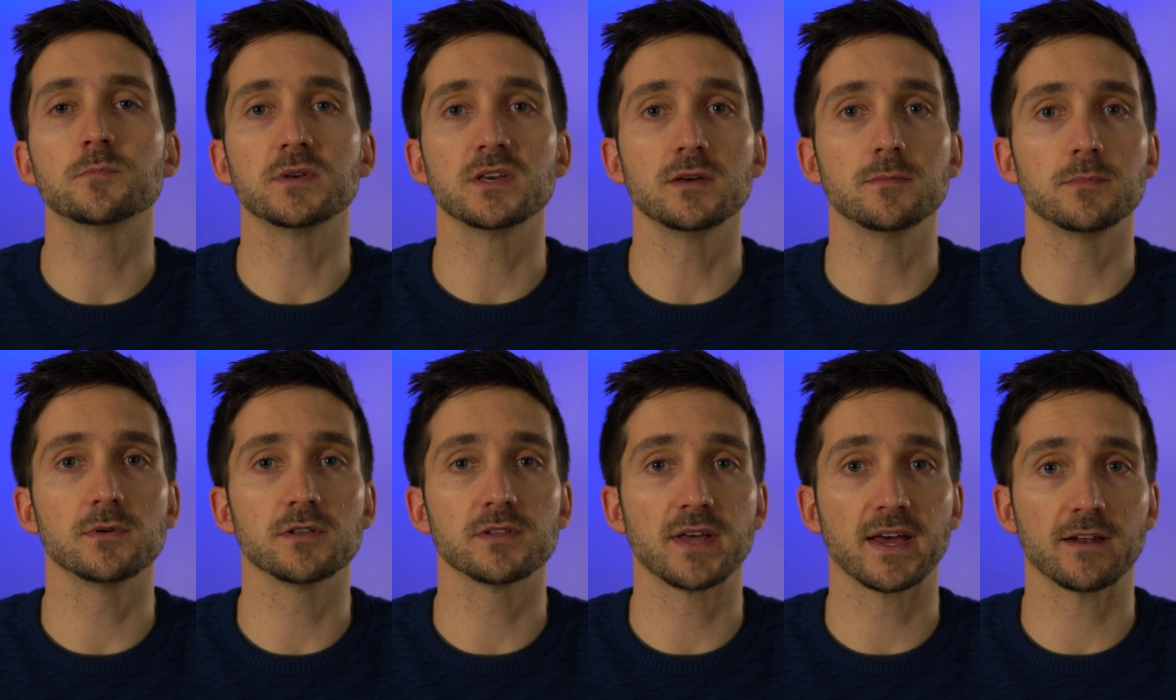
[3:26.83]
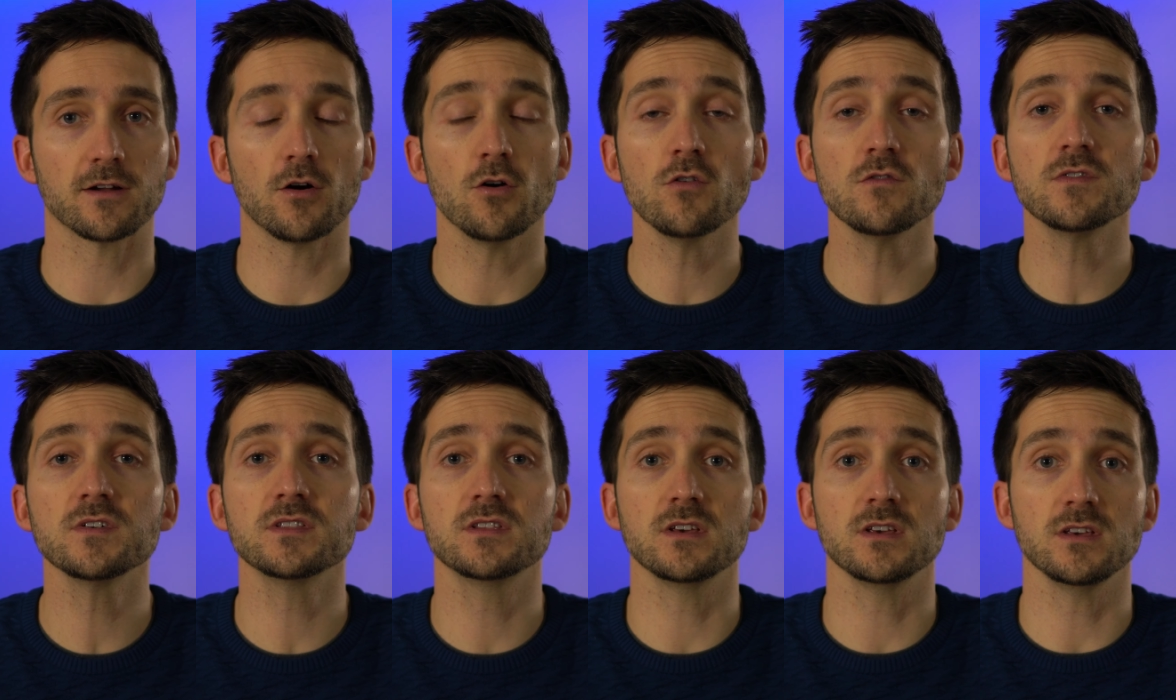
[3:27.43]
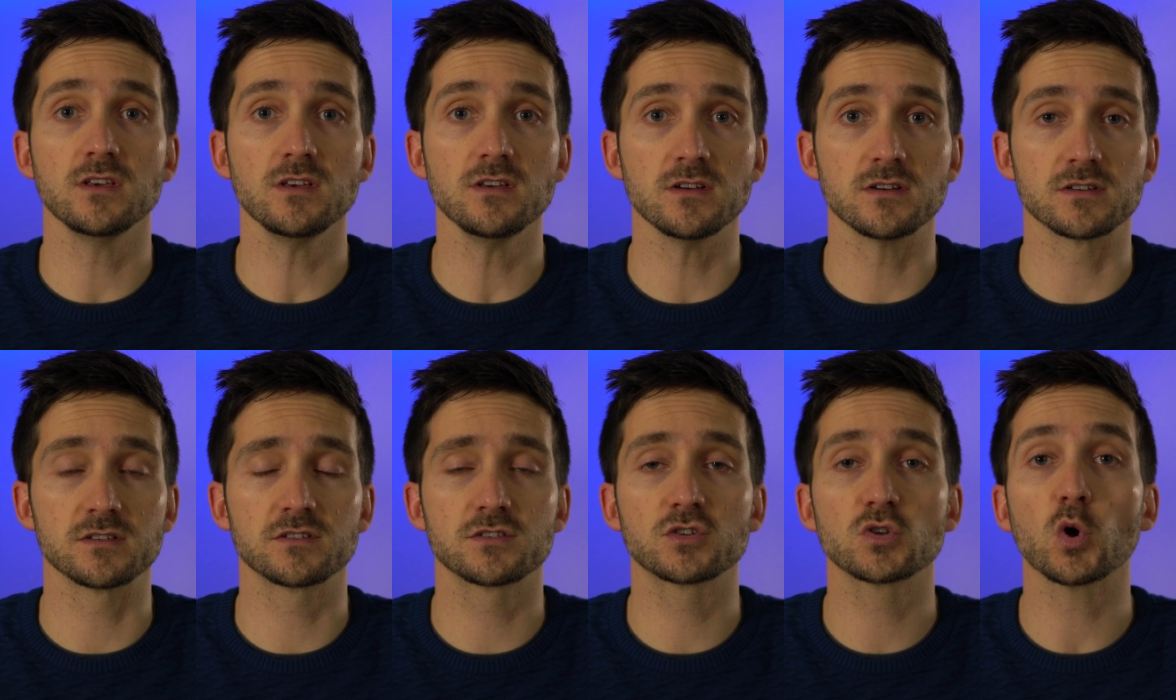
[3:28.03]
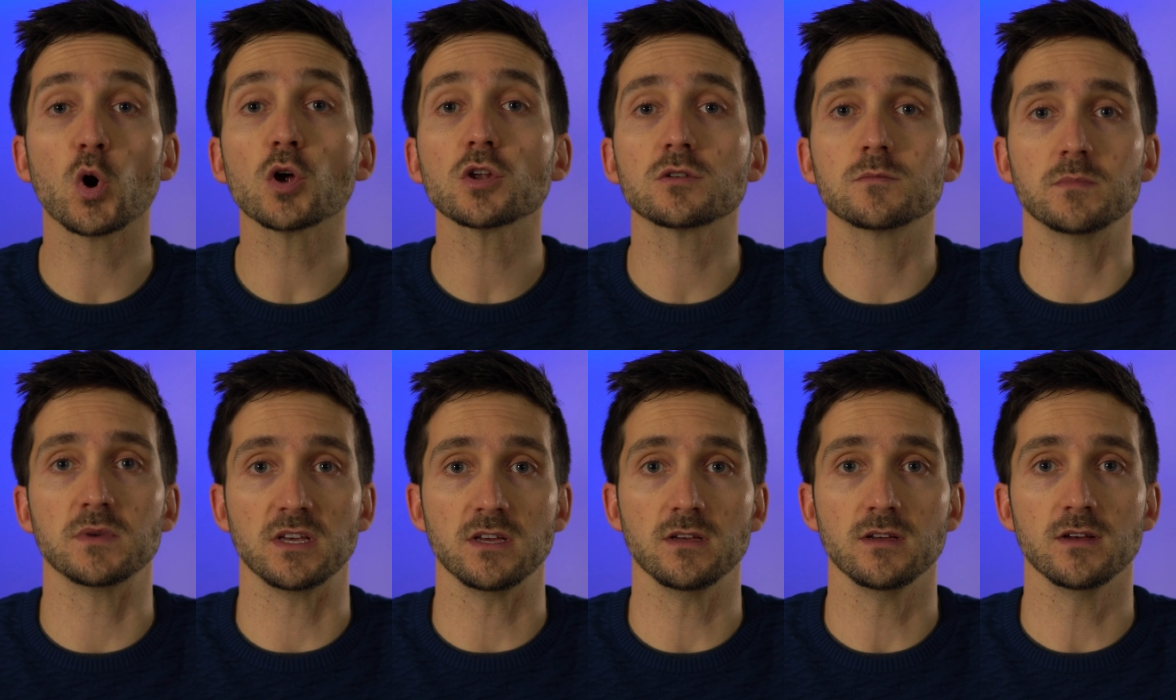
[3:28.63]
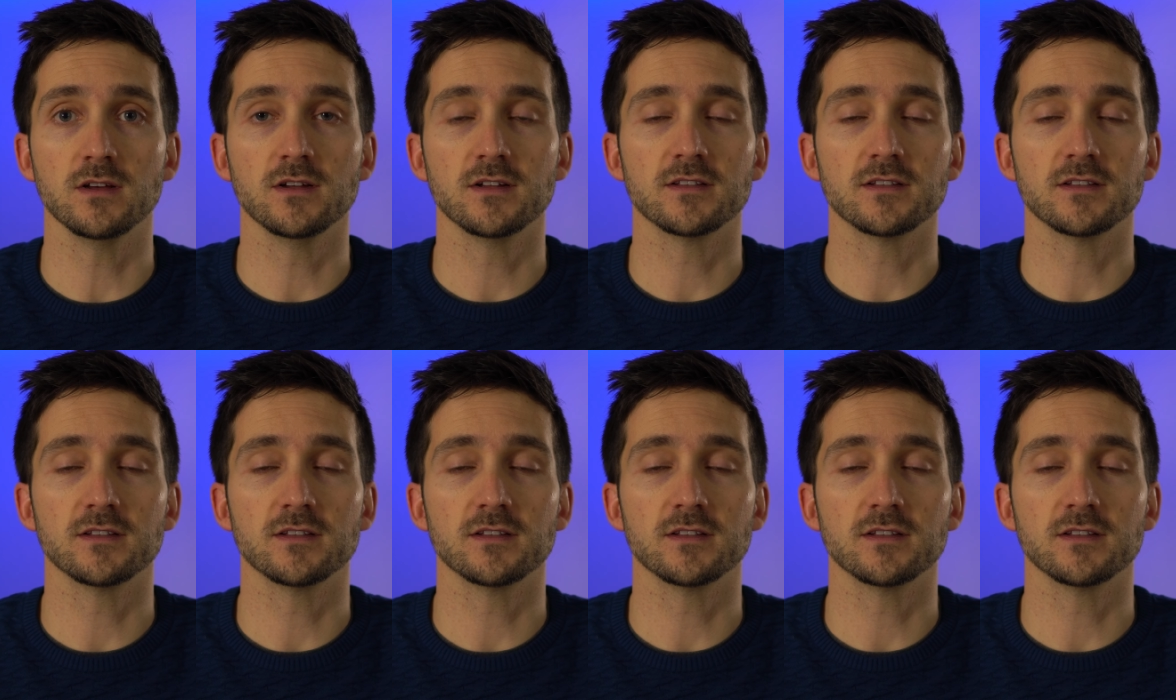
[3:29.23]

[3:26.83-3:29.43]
people that over the years taught me